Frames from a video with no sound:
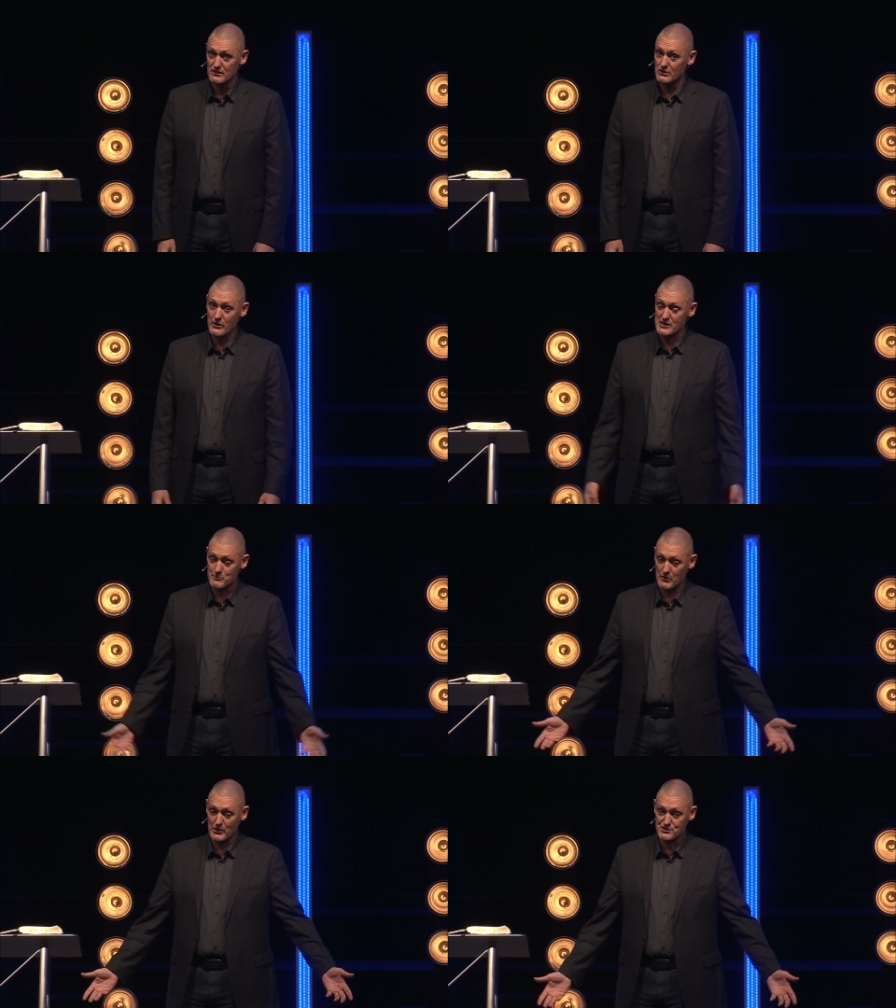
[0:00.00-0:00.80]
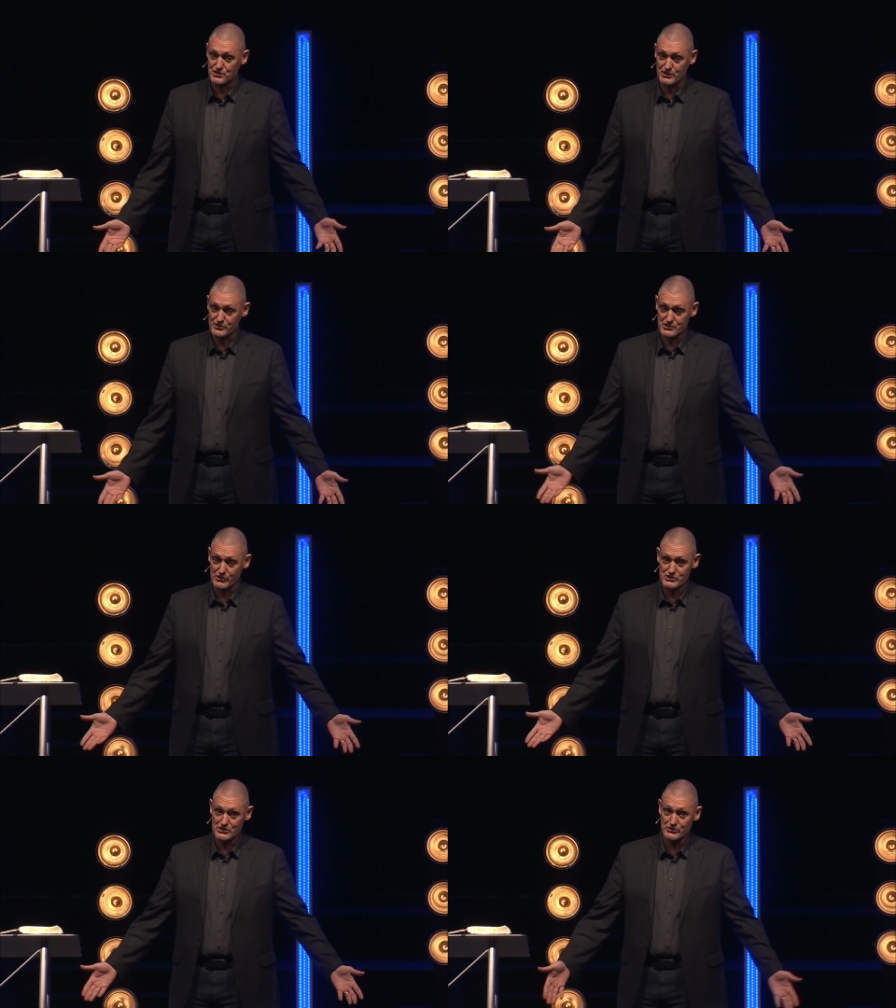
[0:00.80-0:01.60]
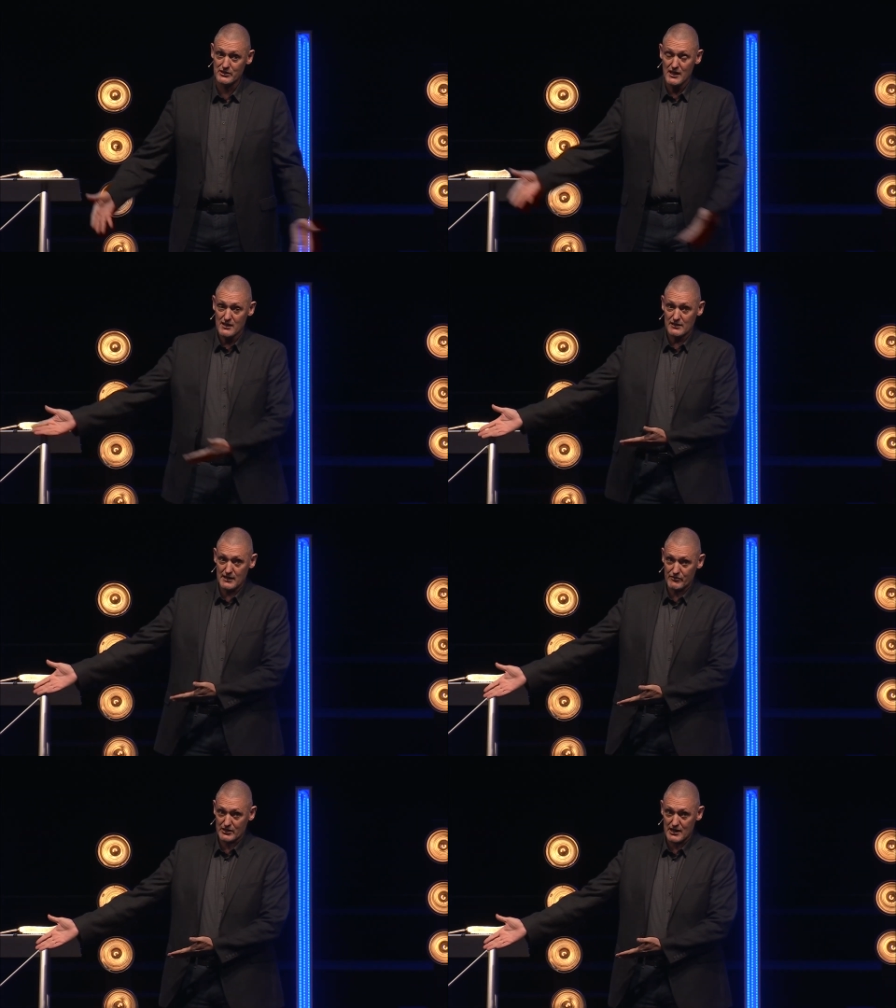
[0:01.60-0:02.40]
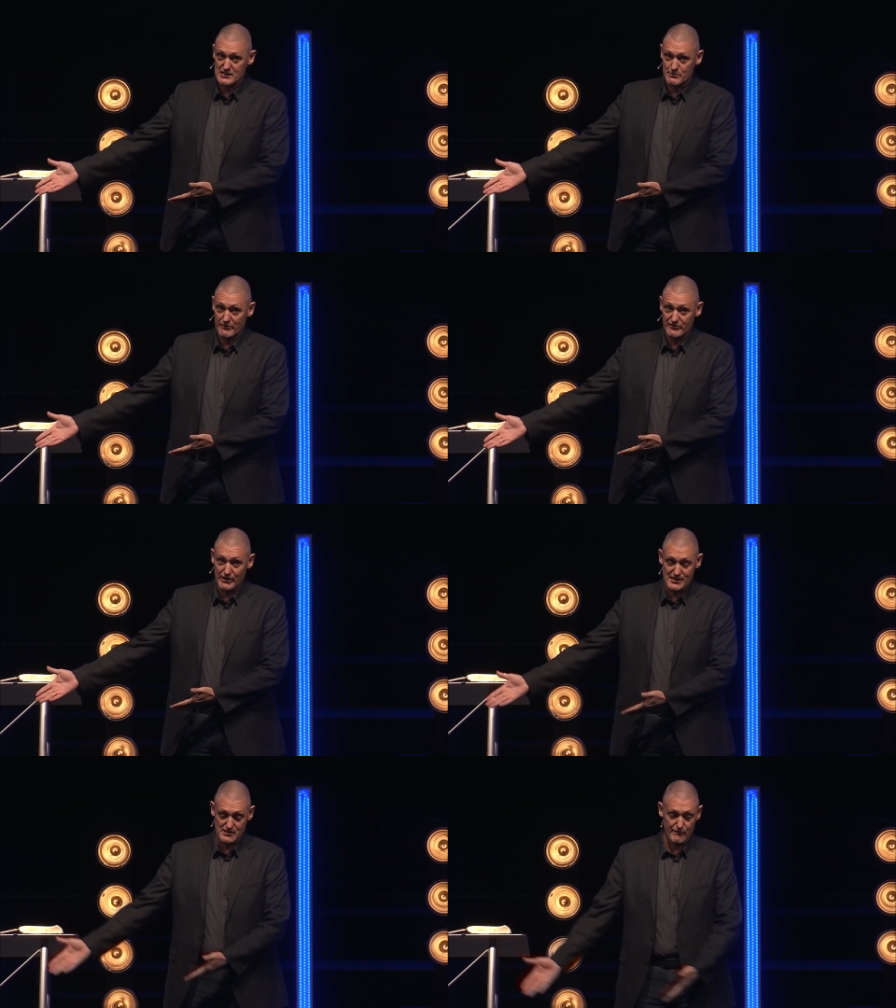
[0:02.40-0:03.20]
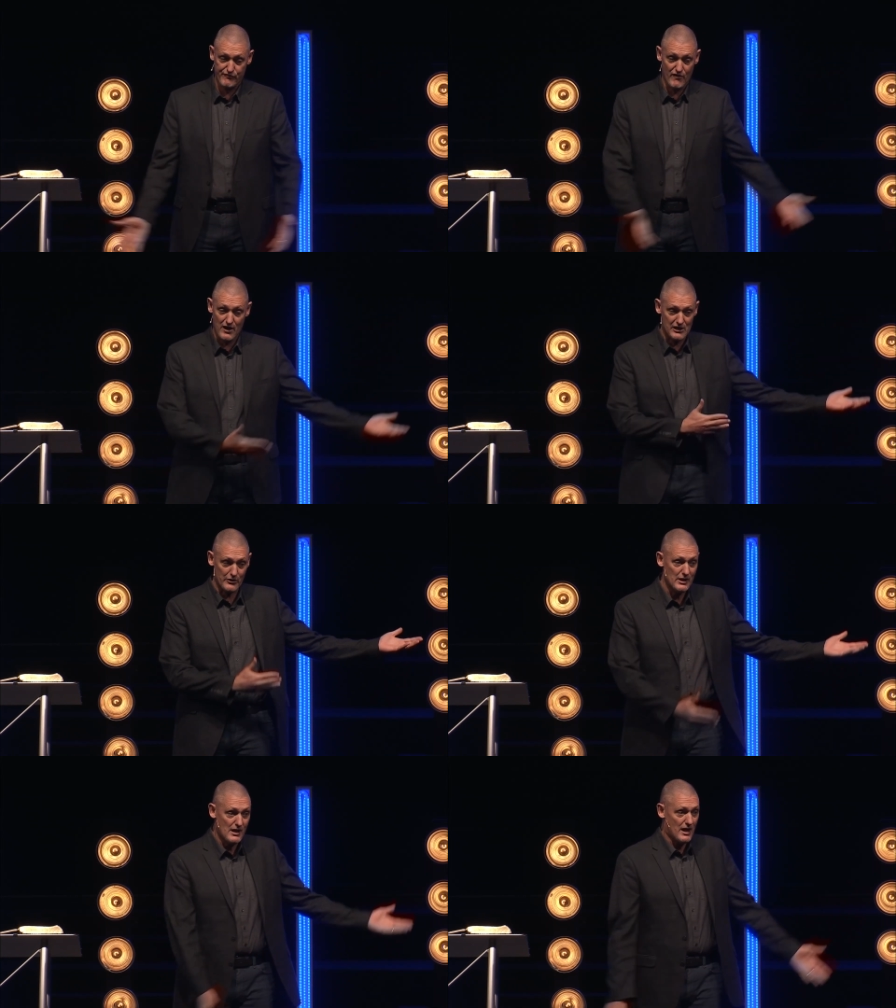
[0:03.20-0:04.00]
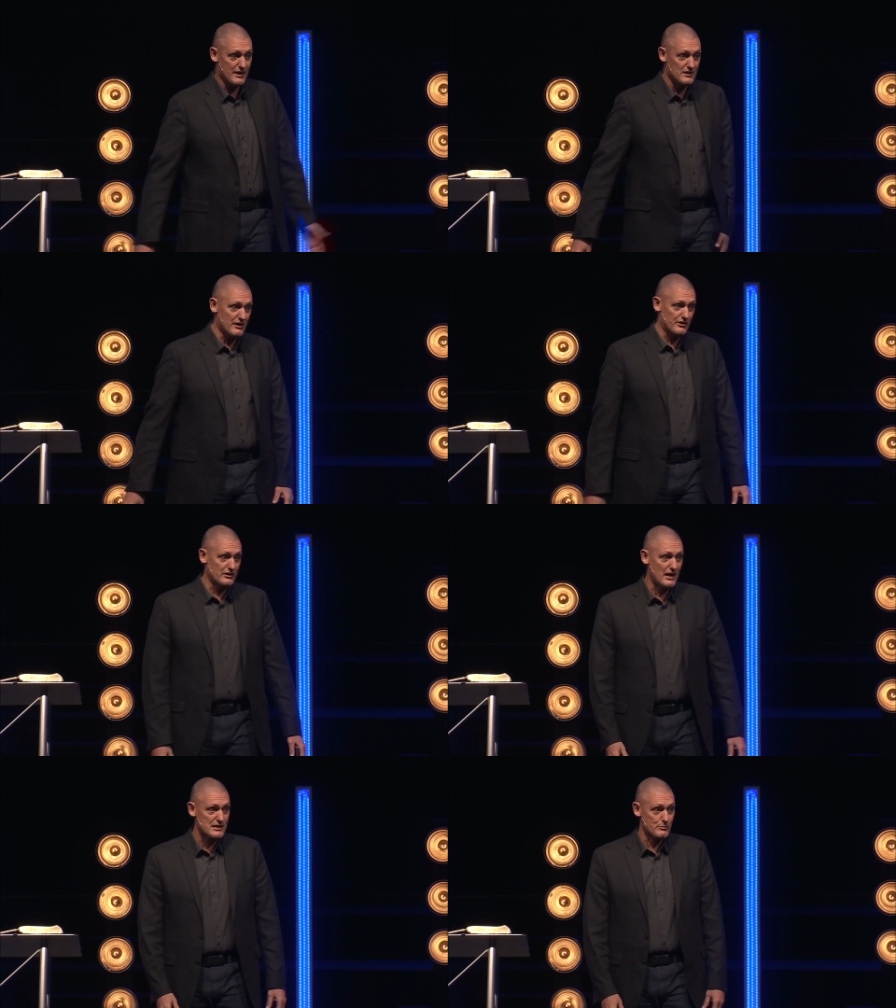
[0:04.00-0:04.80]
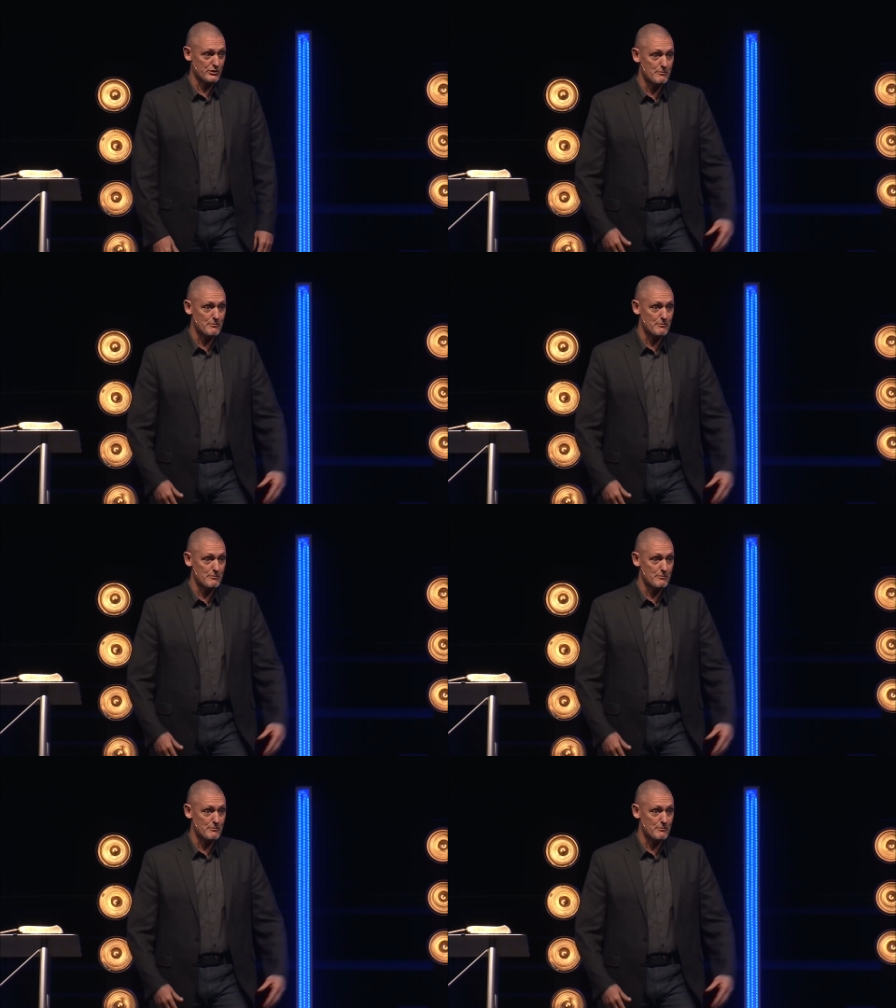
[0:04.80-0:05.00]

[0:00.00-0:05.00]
Who has bewitched you to so soon leave the gospel of grace and follow another gospel?